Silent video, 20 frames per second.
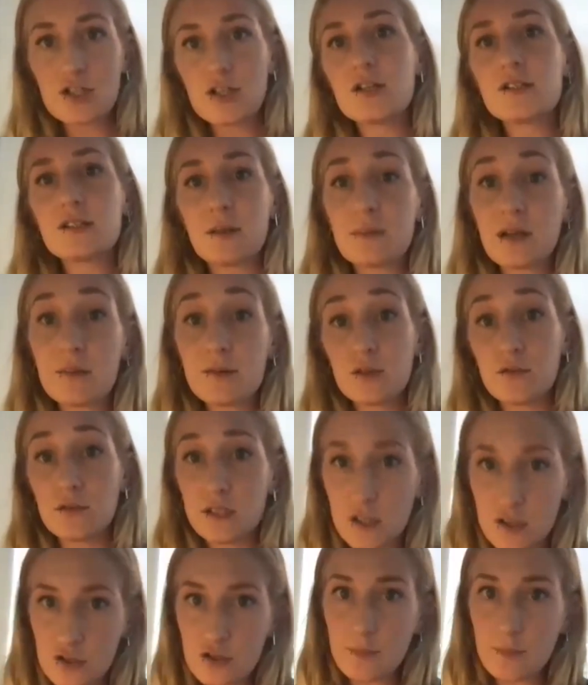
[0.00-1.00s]
Sometimes you have
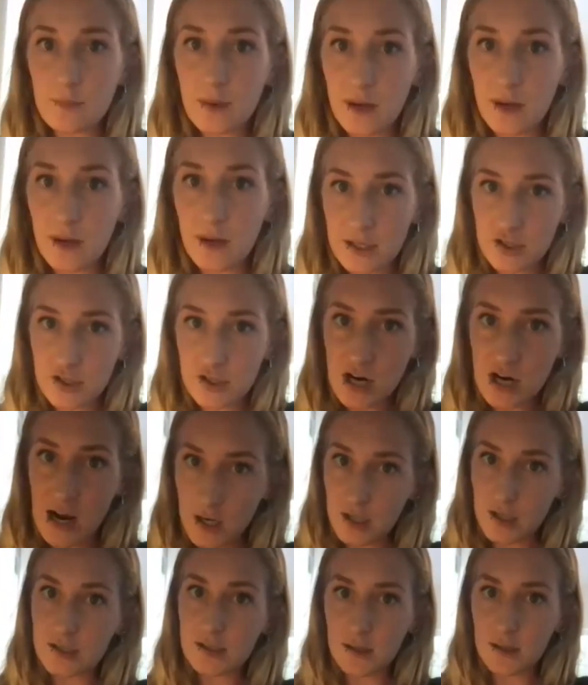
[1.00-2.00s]
additional body trackers that
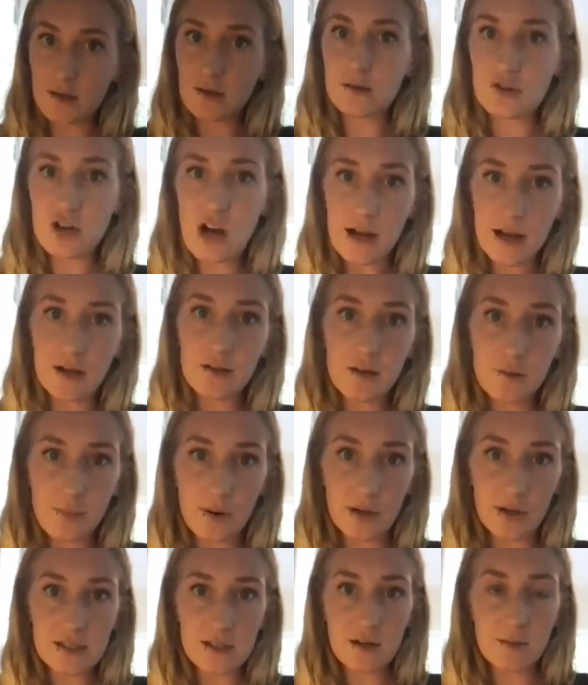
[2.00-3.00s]
are tracking other points
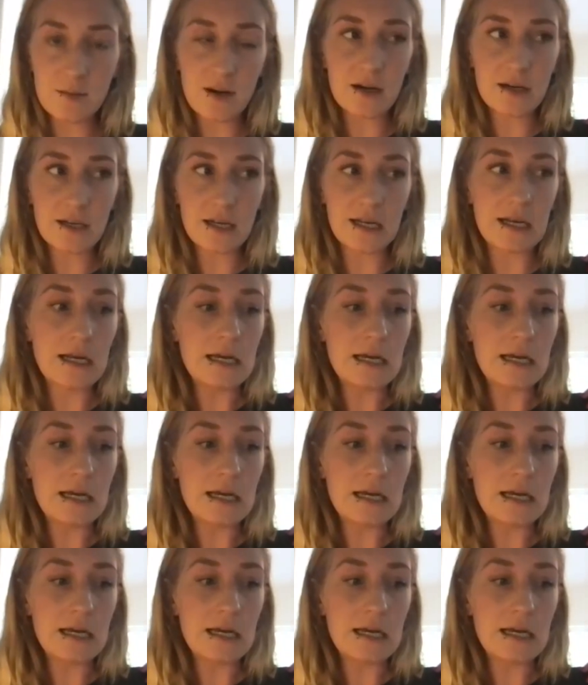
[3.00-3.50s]
in your body.